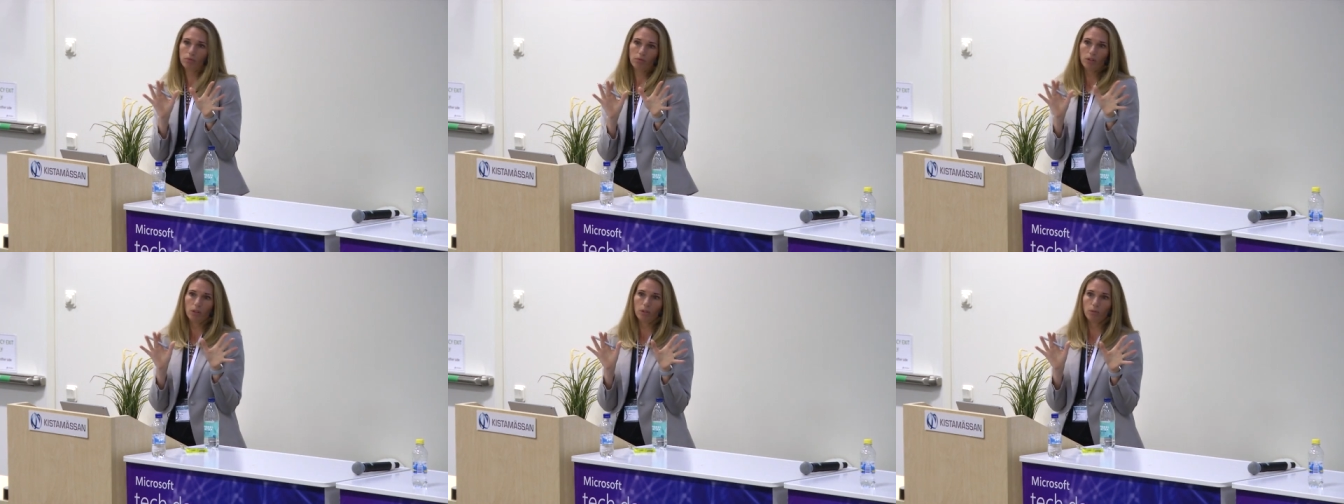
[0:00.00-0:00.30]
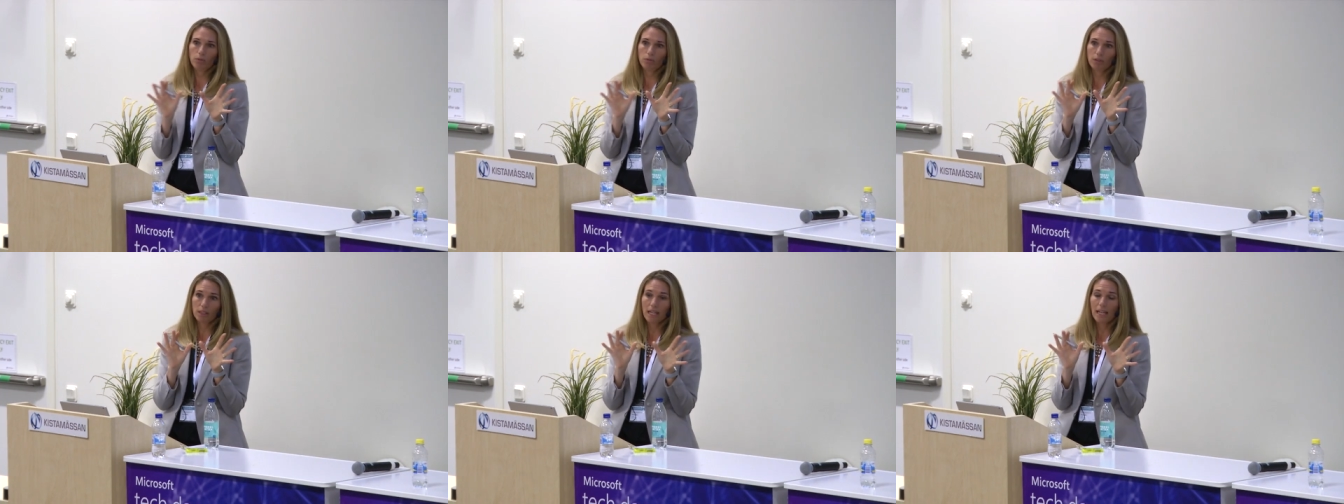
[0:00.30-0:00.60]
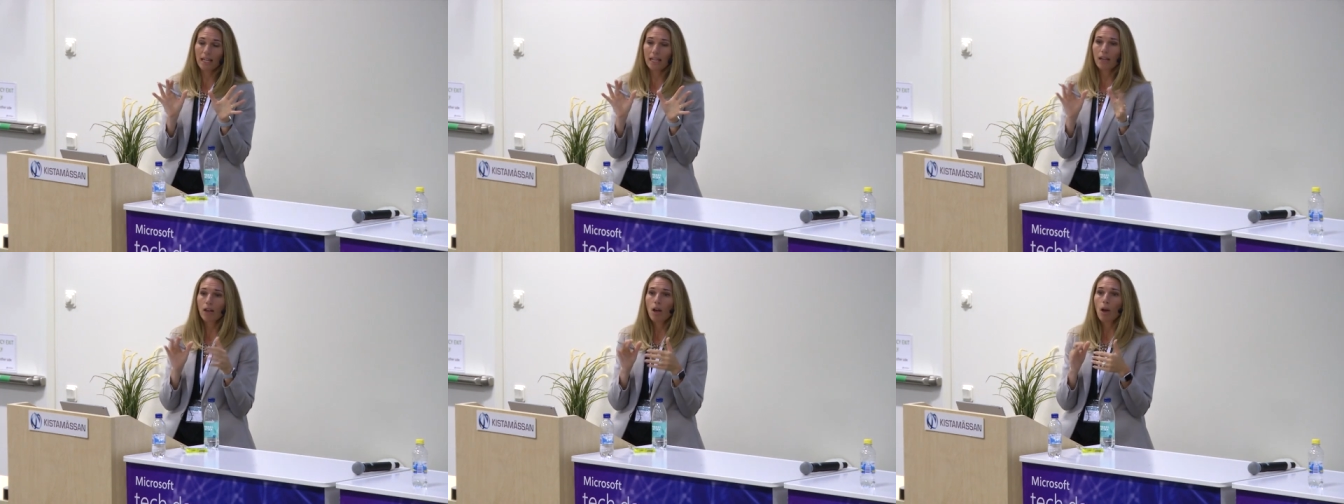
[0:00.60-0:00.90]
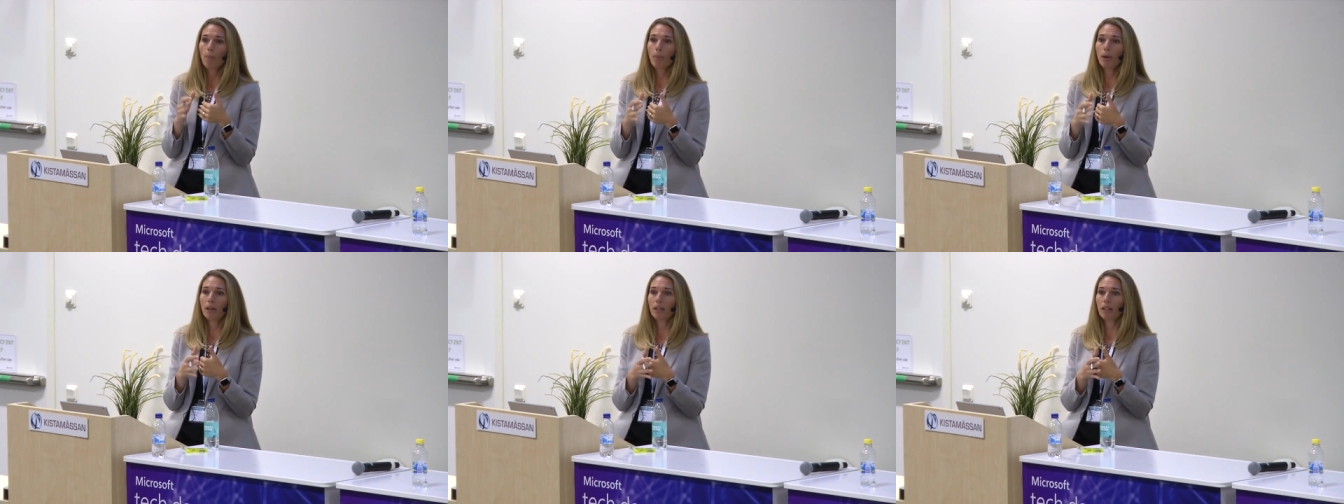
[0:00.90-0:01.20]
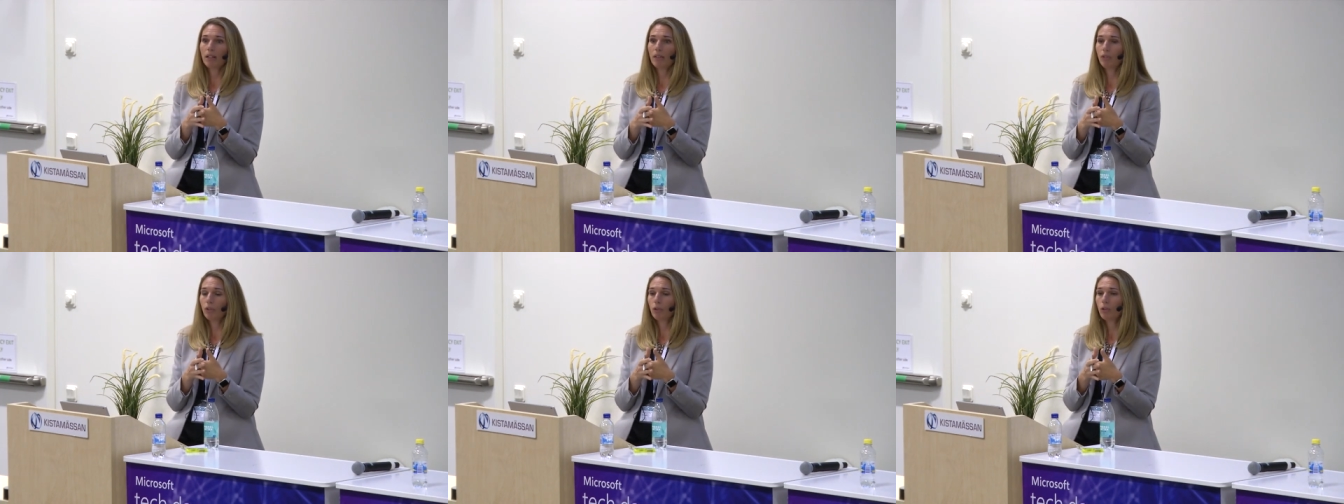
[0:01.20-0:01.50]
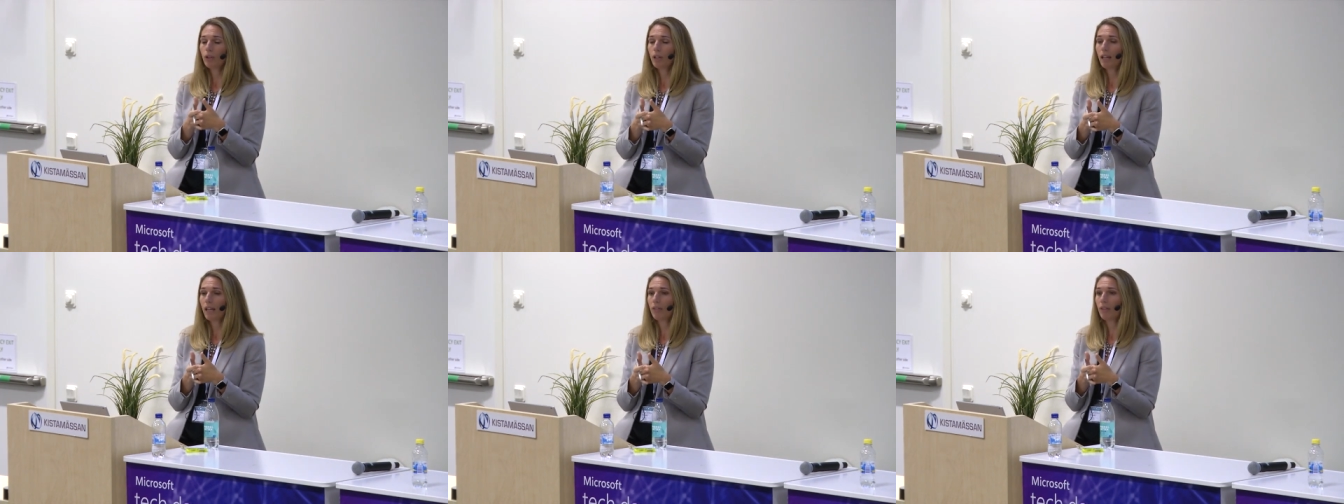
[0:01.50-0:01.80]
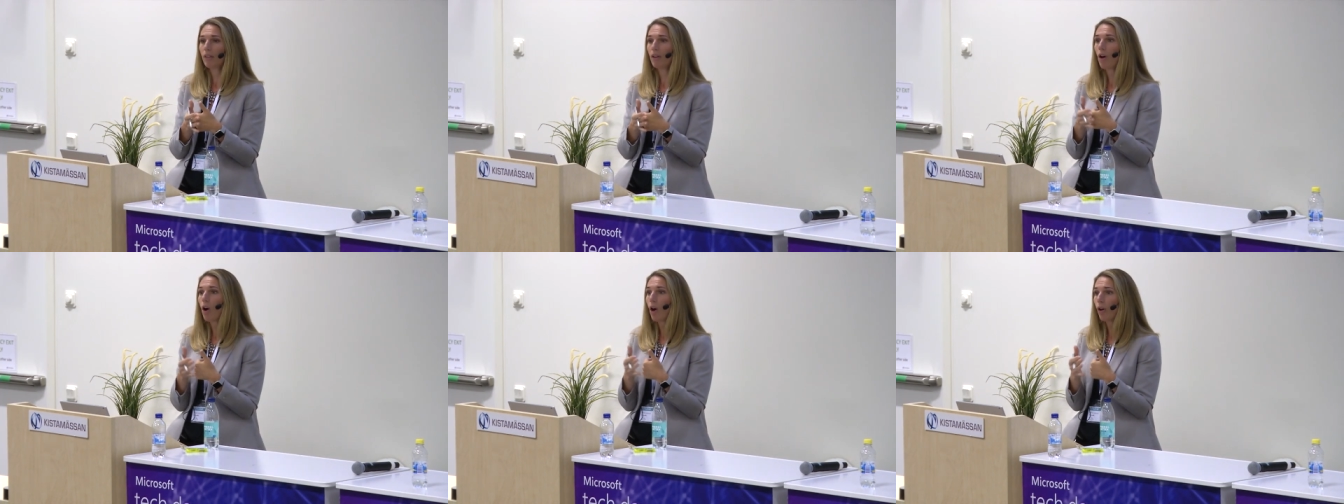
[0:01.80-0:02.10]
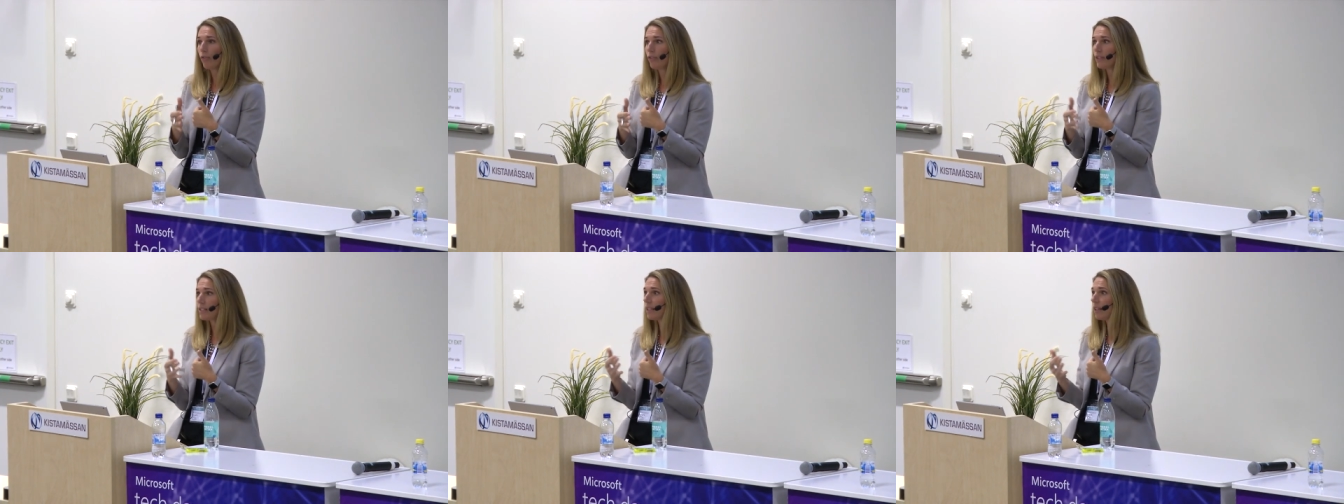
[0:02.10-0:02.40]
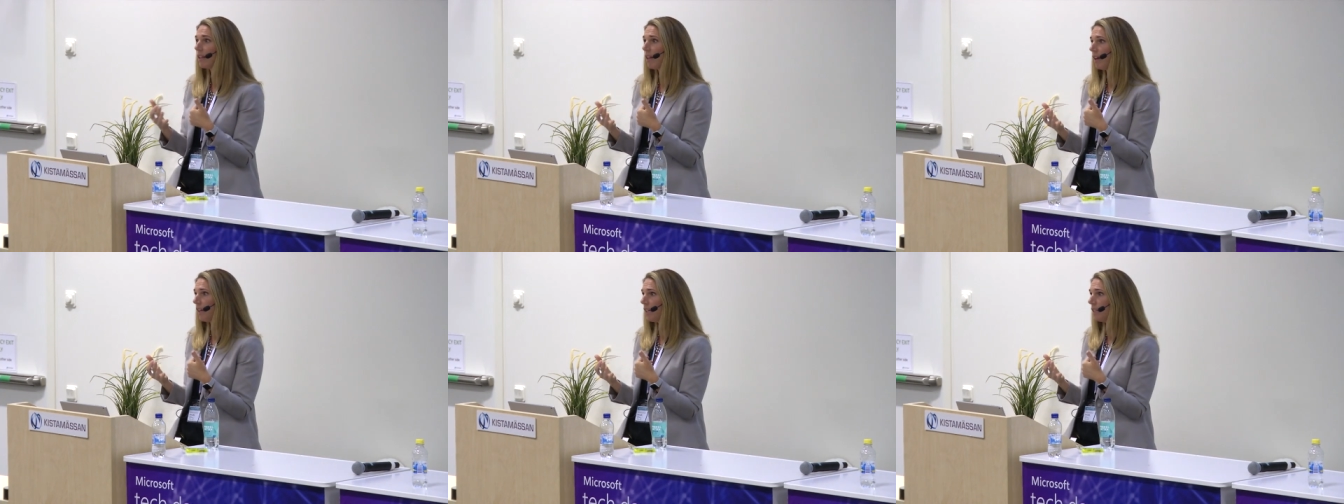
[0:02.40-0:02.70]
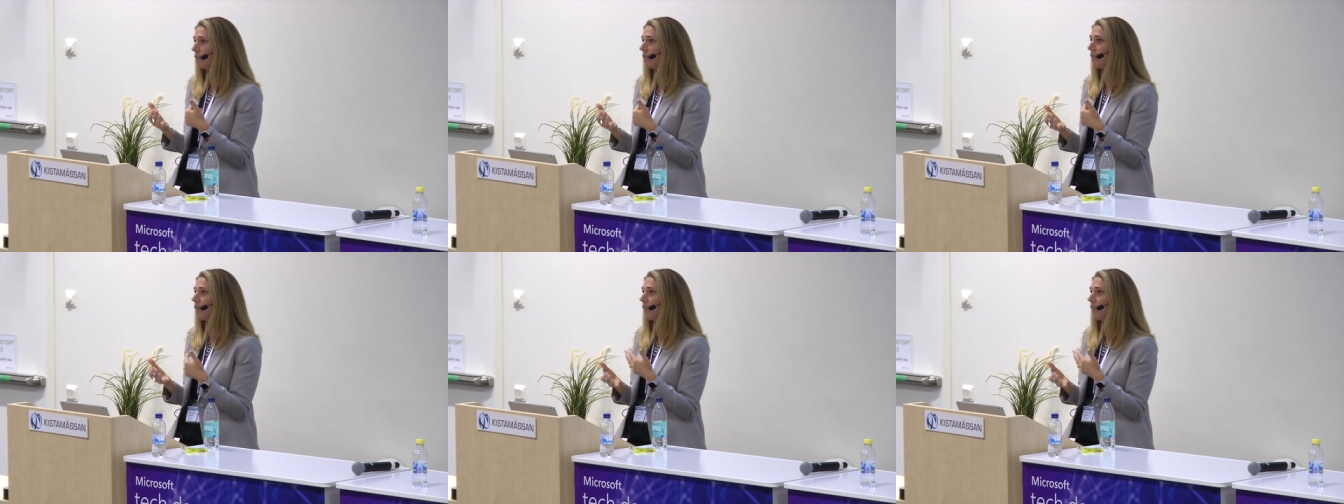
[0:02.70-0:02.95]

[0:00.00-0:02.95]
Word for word: you know, say, but if you look at the office client,